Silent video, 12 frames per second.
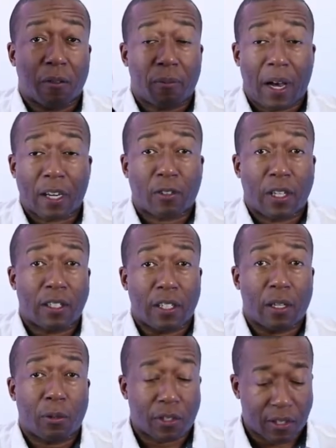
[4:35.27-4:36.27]
Box right
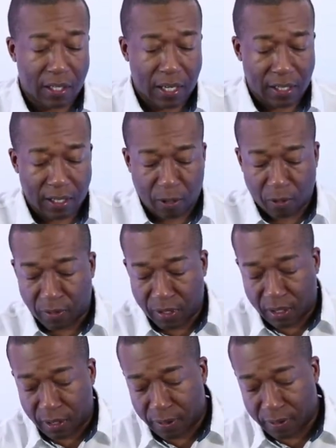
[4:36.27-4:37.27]
there, we'll slide that over
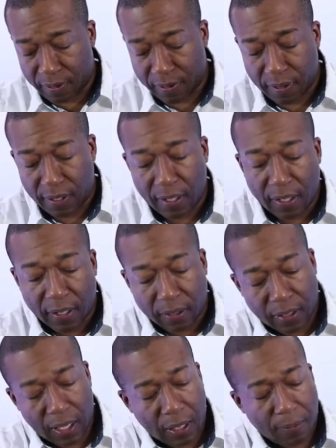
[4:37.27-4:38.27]
there.
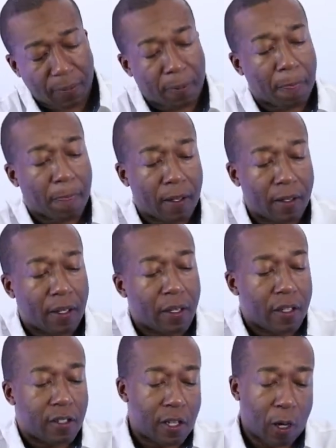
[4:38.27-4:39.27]
Okay,
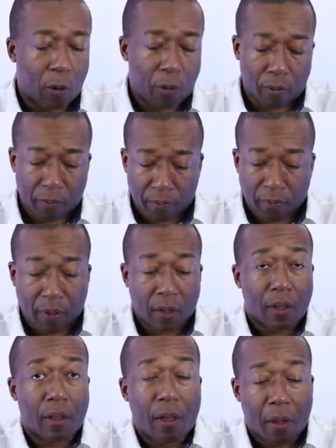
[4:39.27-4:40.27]
so
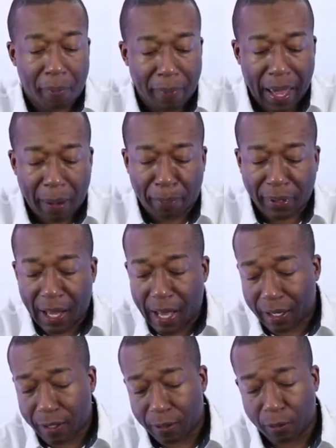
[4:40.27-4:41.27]
matte
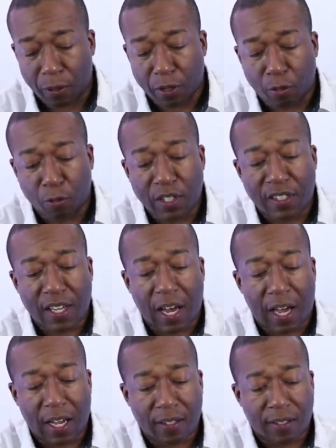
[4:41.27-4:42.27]
black on 3
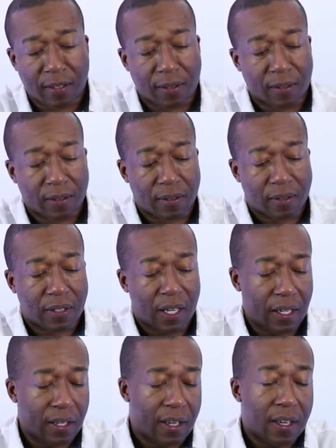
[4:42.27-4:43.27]
sides. Okay,
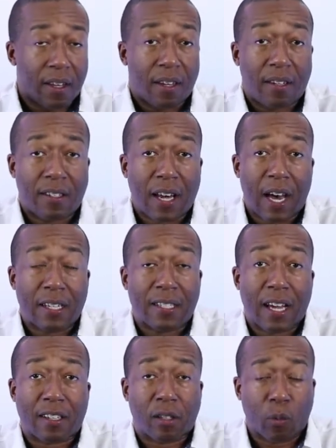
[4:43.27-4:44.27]
this side is
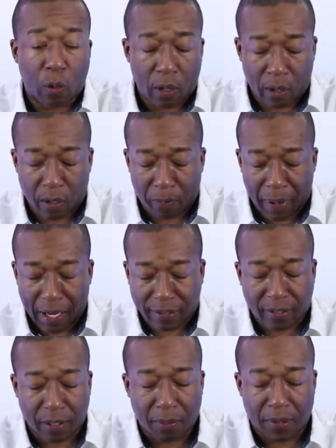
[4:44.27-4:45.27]
actually where the box
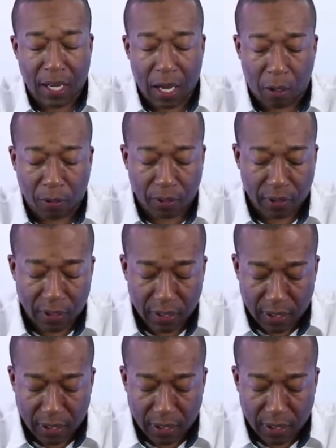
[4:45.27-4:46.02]
comes out.